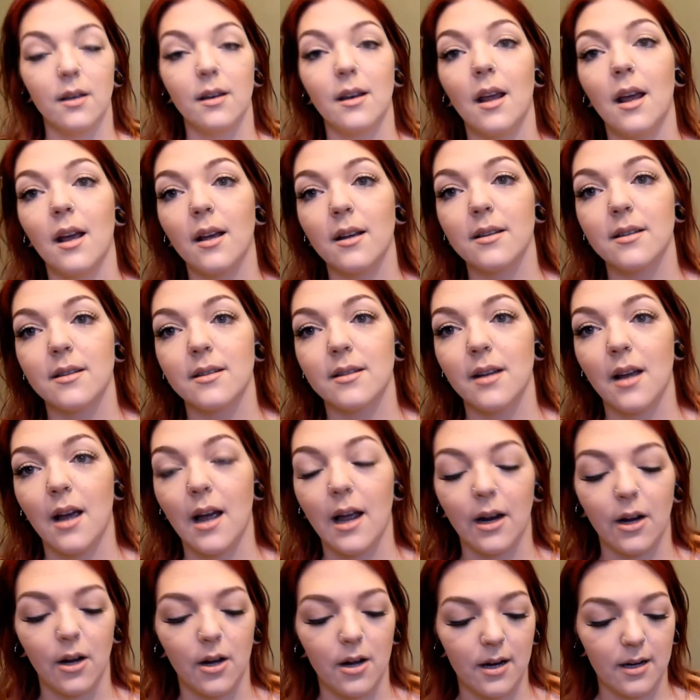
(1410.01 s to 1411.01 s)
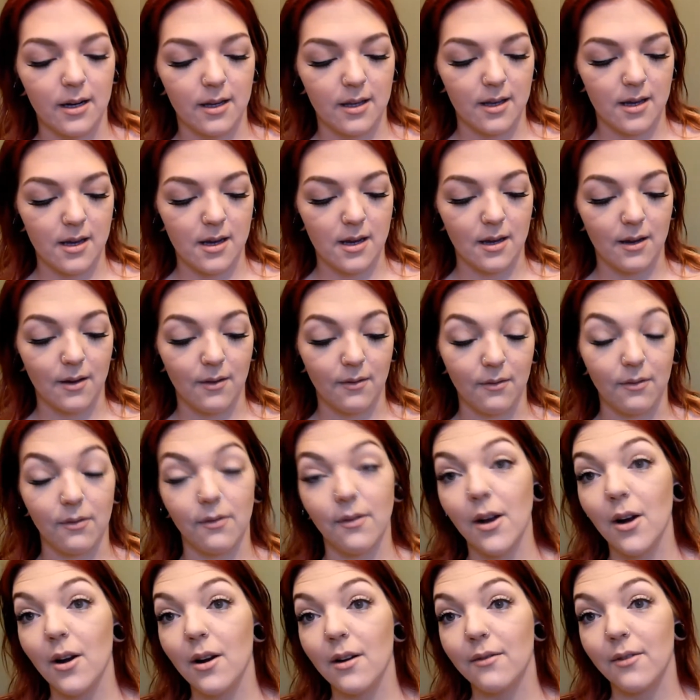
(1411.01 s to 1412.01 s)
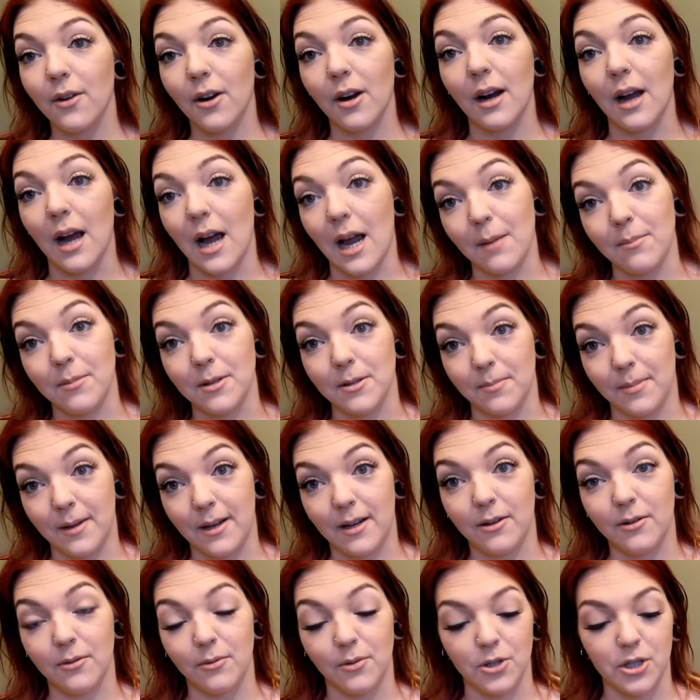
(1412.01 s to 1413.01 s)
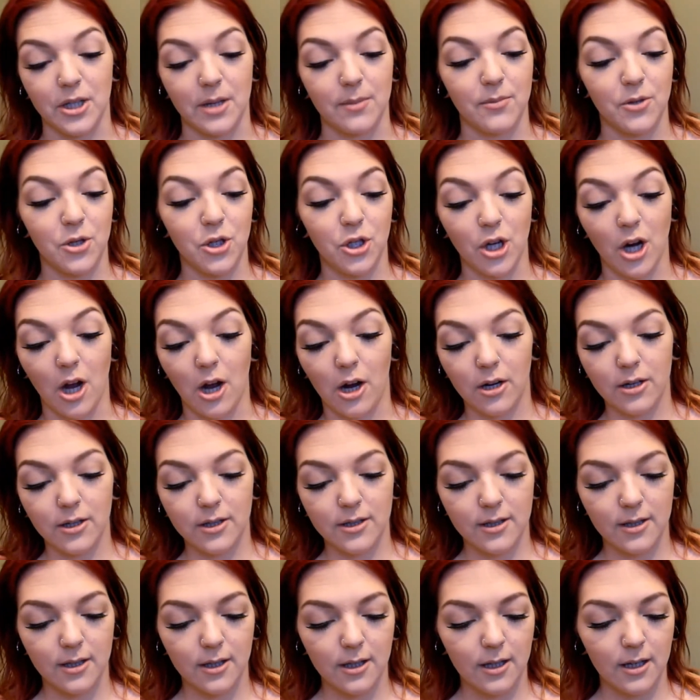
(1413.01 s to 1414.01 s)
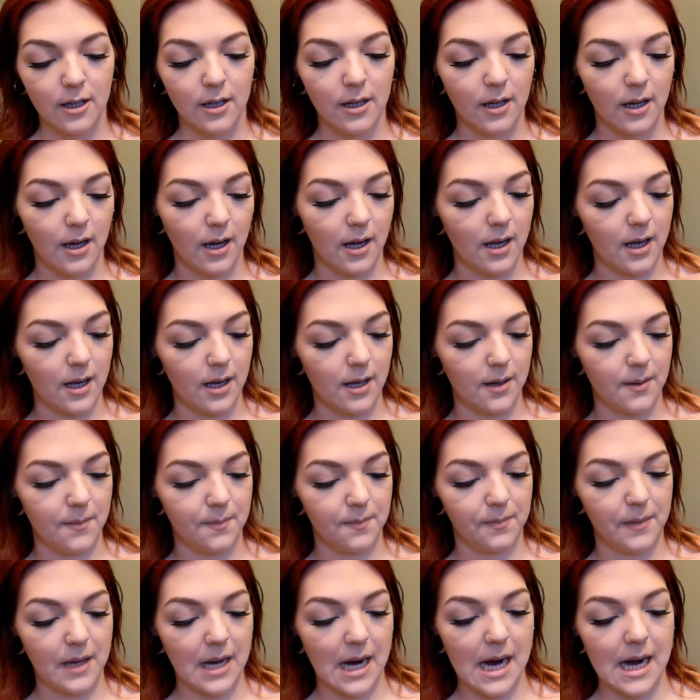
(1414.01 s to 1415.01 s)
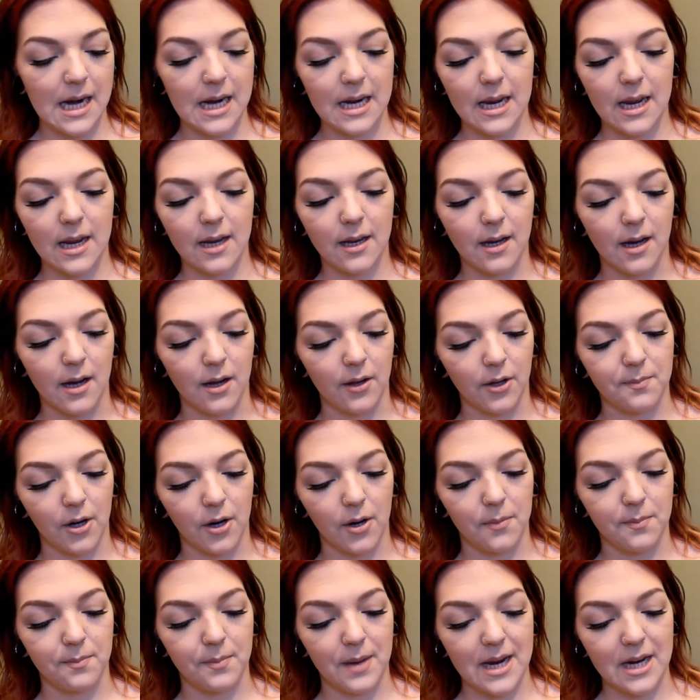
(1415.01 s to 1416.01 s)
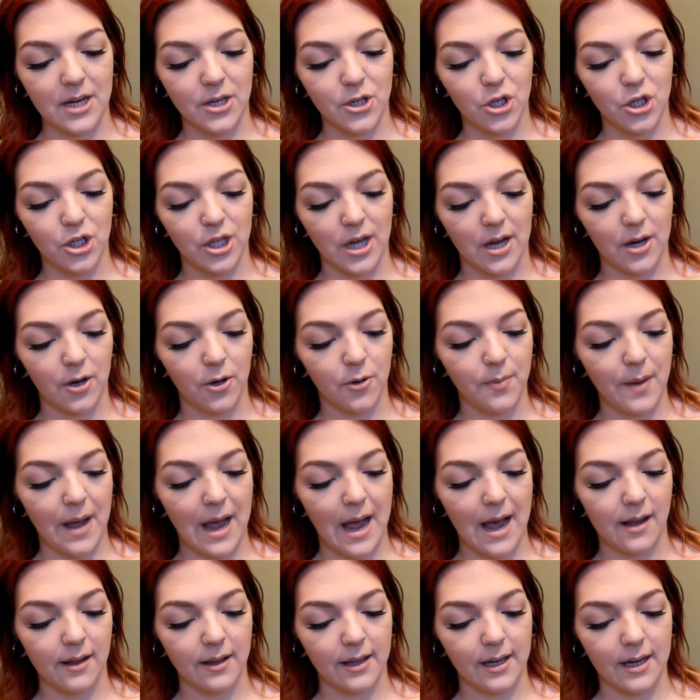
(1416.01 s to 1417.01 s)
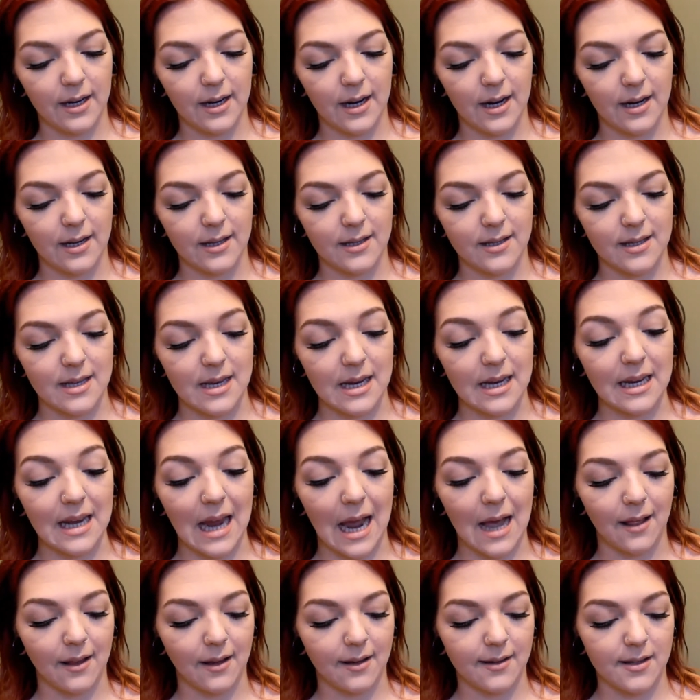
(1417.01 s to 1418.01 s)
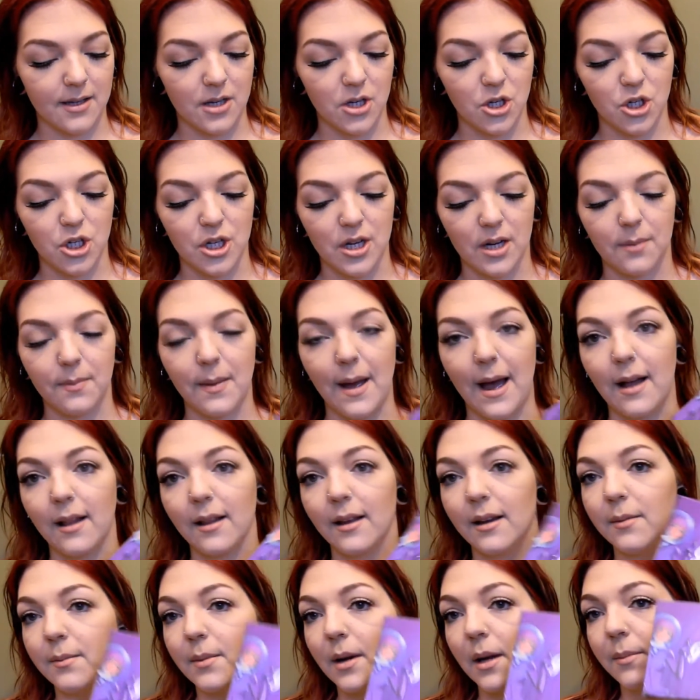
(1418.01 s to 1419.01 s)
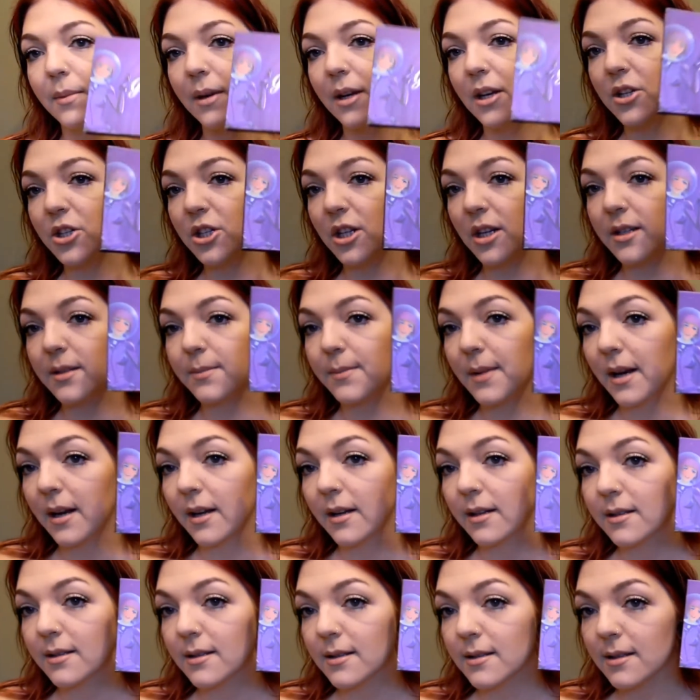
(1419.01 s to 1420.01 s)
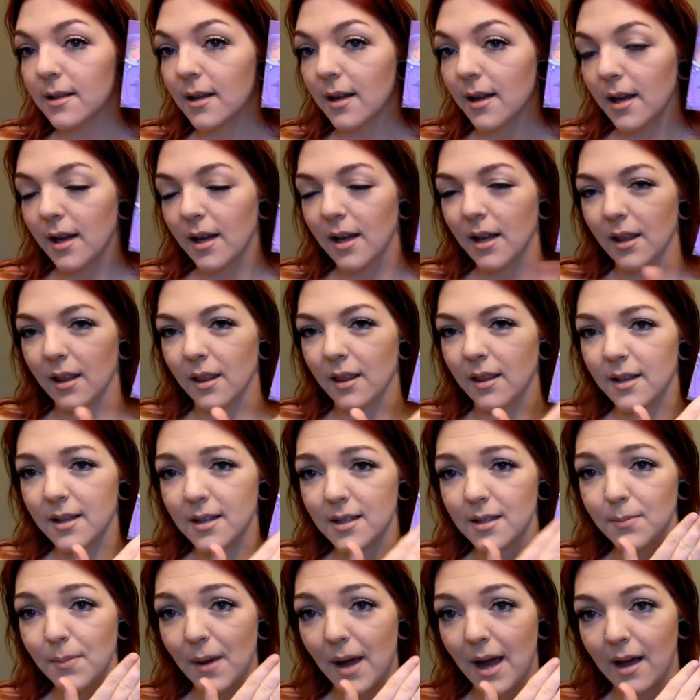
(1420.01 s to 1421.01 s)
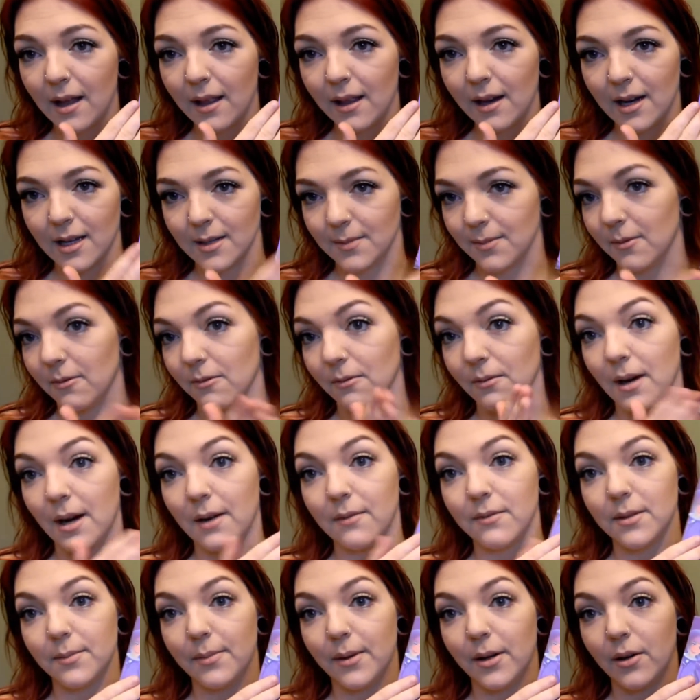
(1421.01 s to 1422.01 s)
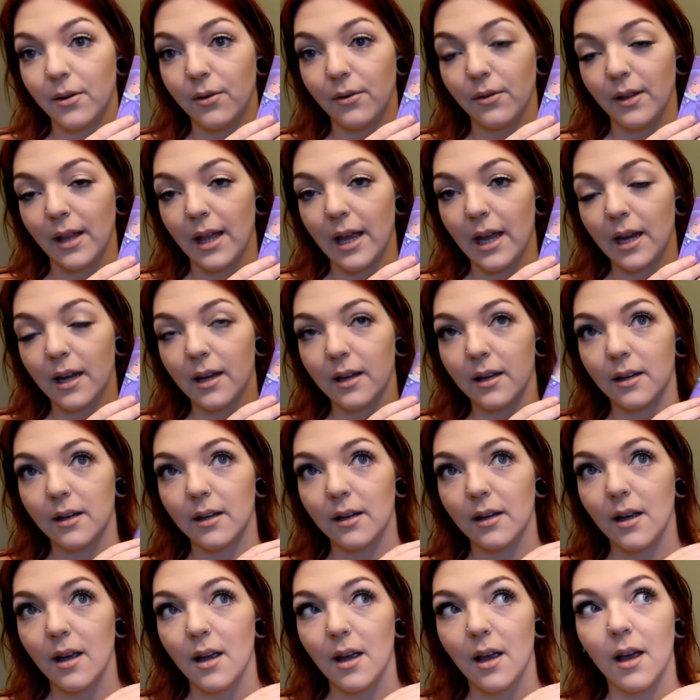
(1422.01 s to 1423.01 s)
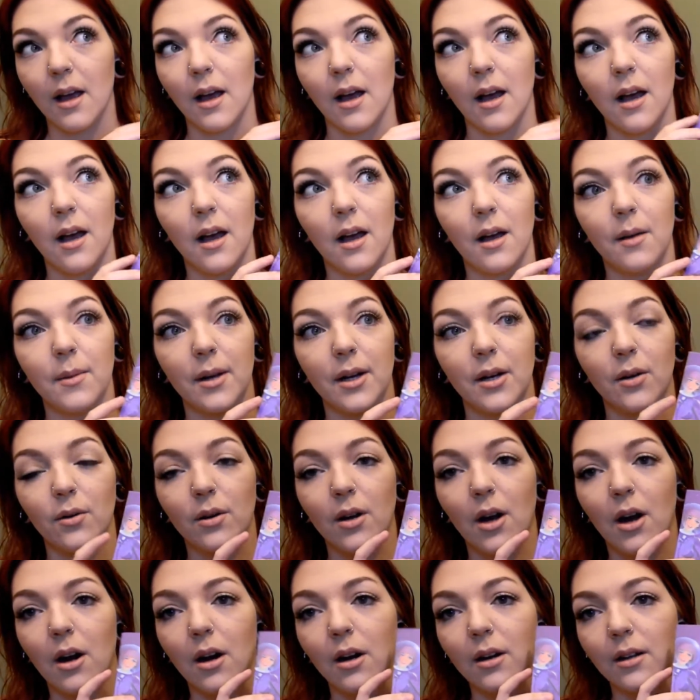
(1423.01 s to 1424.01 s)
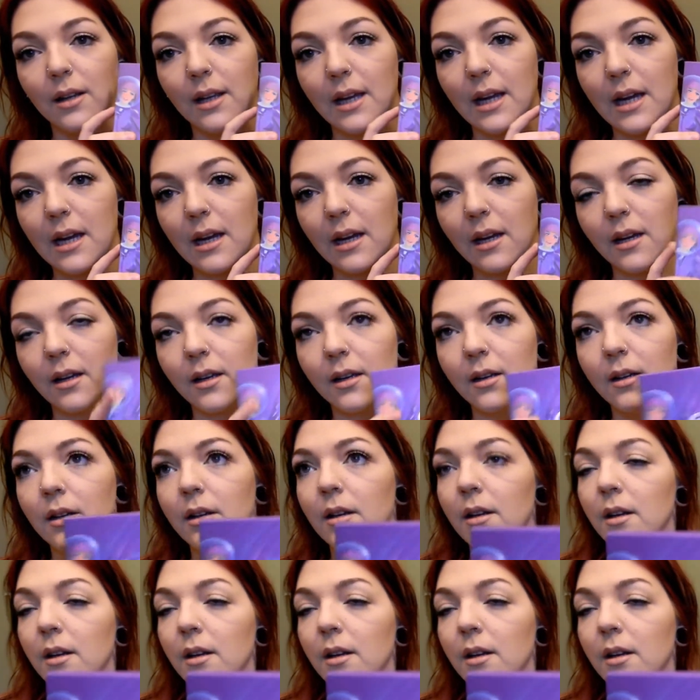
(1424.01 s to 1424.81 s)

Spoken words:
Next, I got the very, very hyped about, which I'm shocked, 88 color baked shadow palette, and it's the Galaxy Chic palette by BH Cosmetics. This palette has been raved about. Like, I know Carly